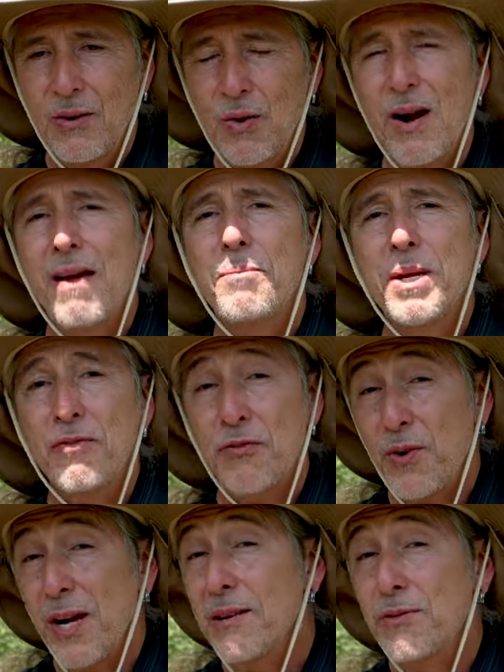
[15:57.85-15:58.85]
or I have been
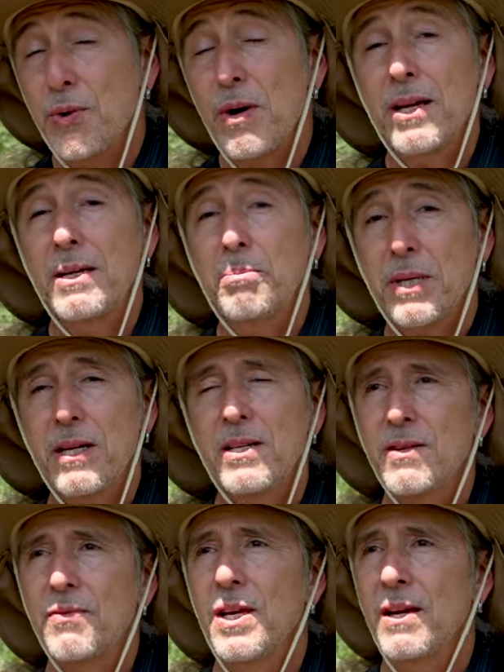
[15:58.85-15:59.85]
afraid of trying it
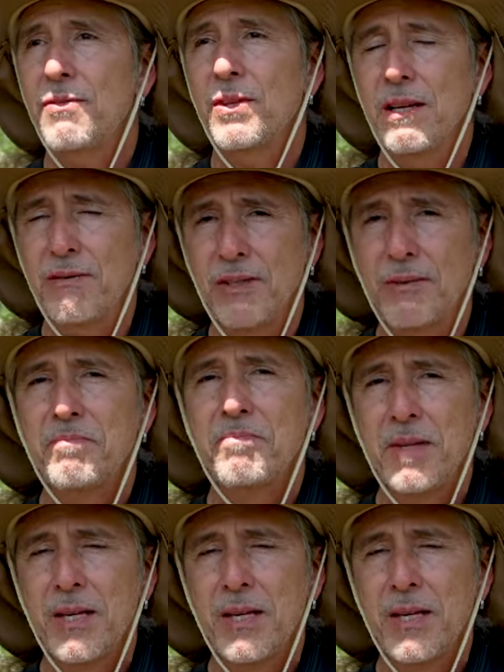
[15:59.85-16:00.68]
because of the F11.